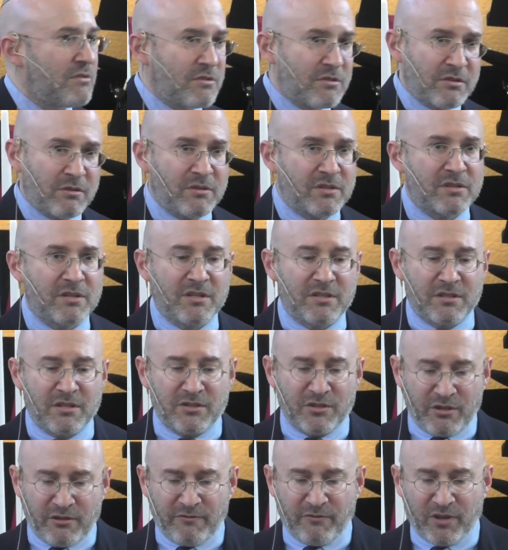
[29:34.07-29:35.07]
So
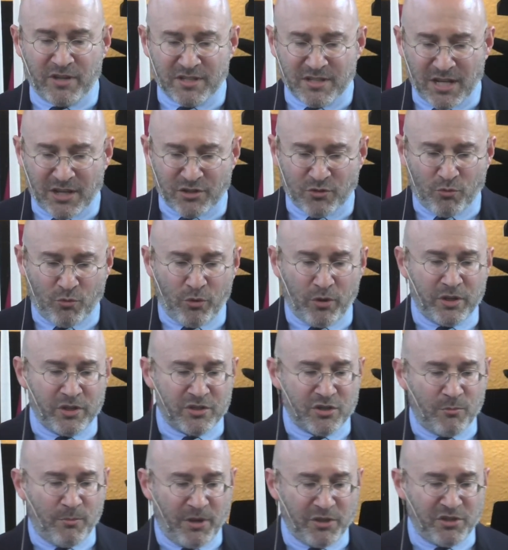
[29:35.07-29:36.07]
it's good for us not to worry
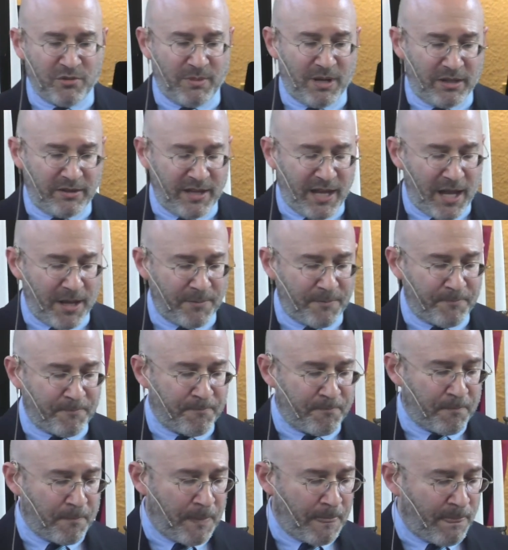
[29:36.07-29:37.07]
so much about that.
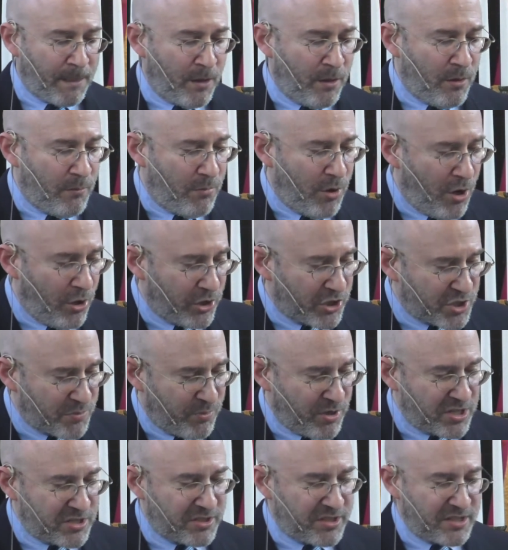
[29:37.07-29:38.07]
Paul
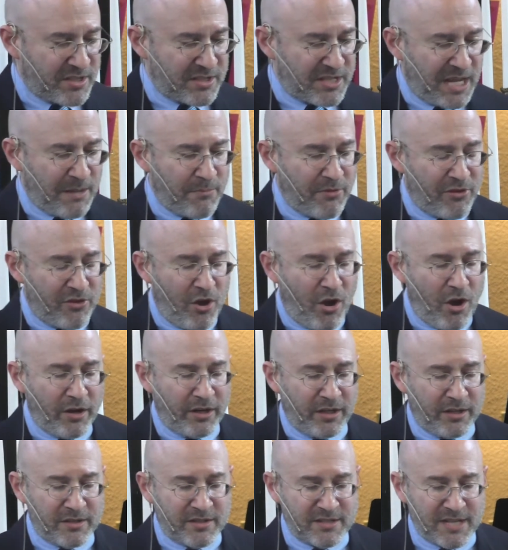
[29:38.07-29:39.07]
expressed this same
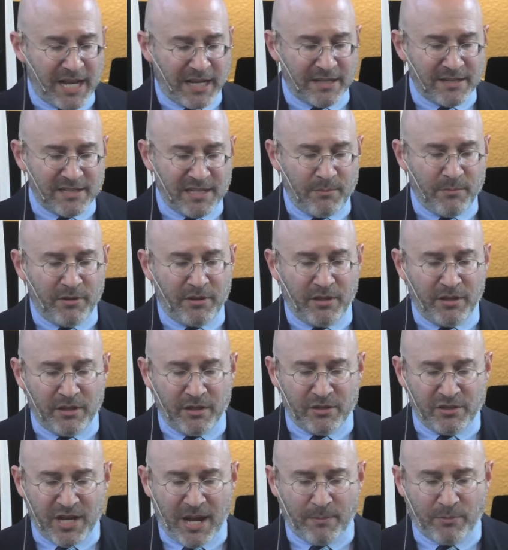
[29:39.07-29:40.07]
thought in 2
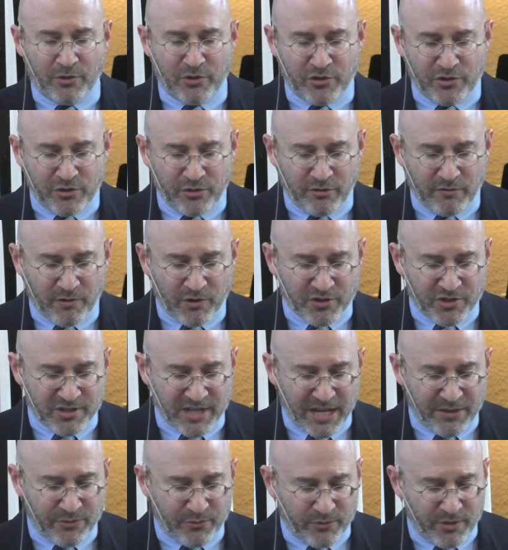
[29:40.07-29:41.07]
Timothy chapter 2,
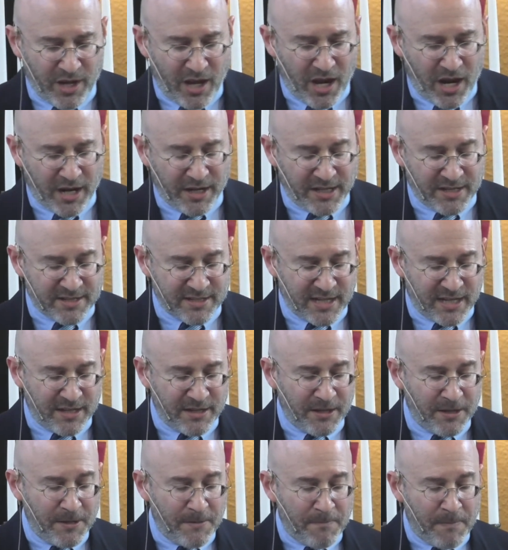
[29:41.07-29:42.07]
verses 8 through 9. He
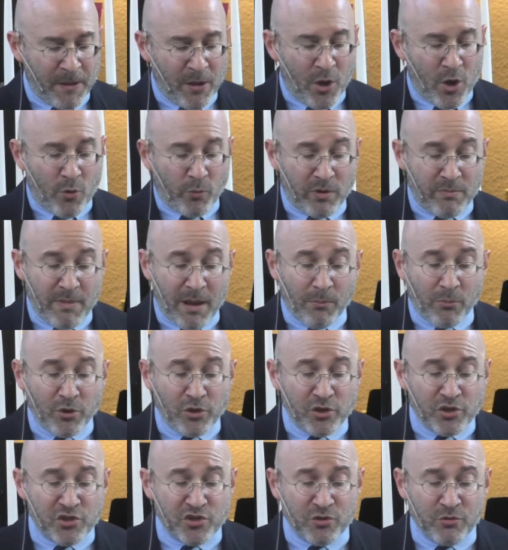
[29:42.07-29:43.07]
said, "Remember
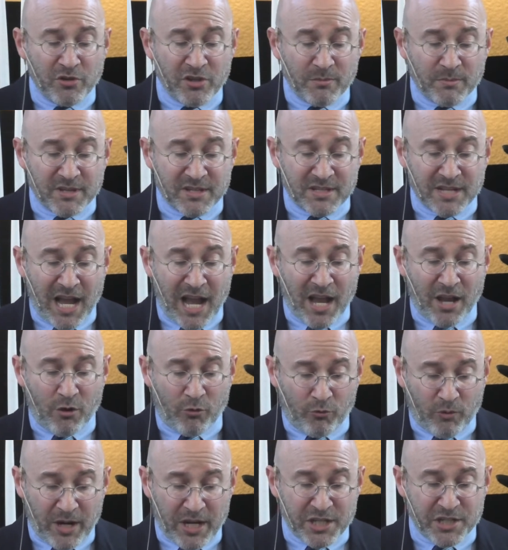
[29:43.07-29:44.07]
Yeshua the Messiah,
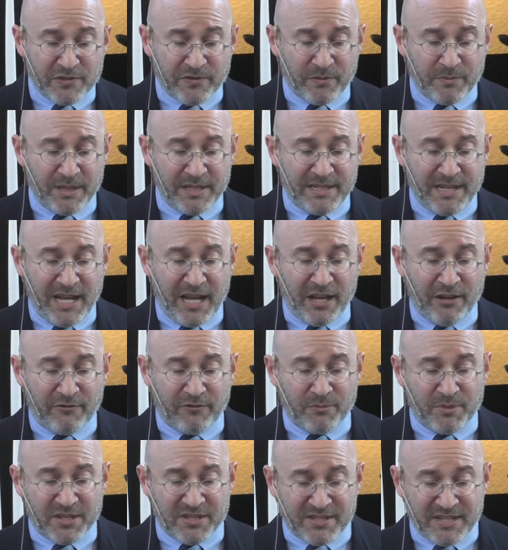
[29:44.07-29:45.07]
raised from the dead,
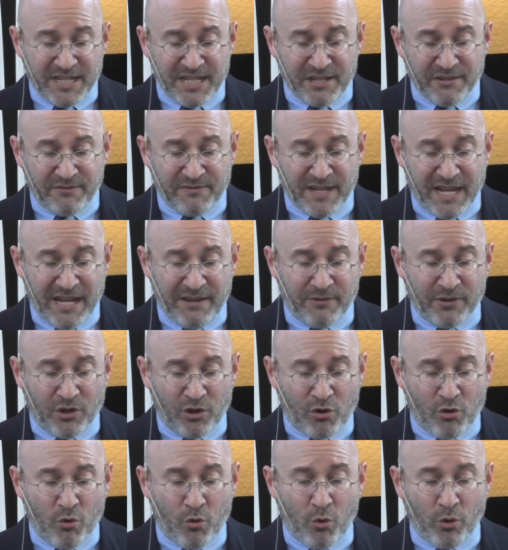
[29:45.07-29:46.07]
from the seed of David,
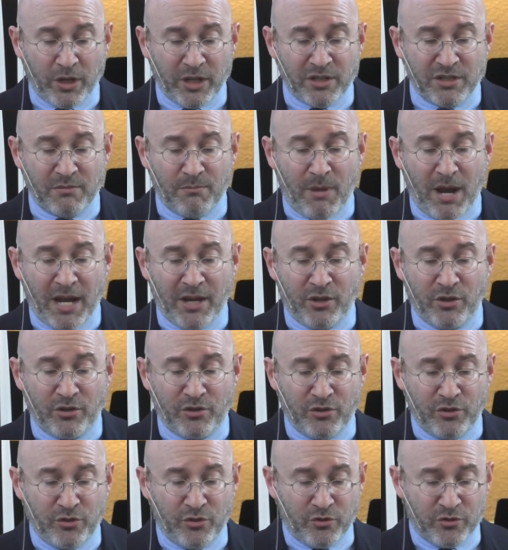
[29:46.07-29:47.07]
according to my
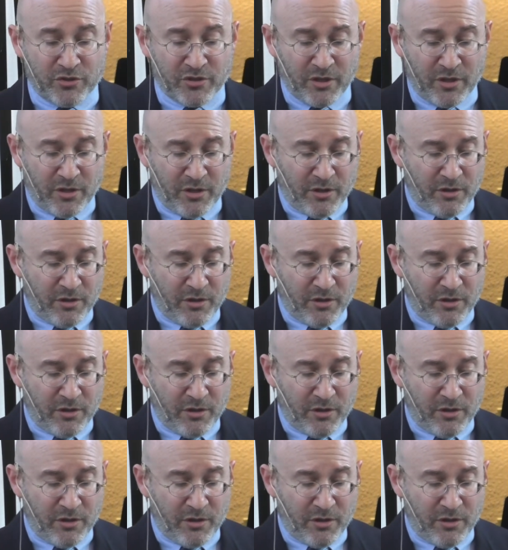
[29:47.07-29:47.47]
good news.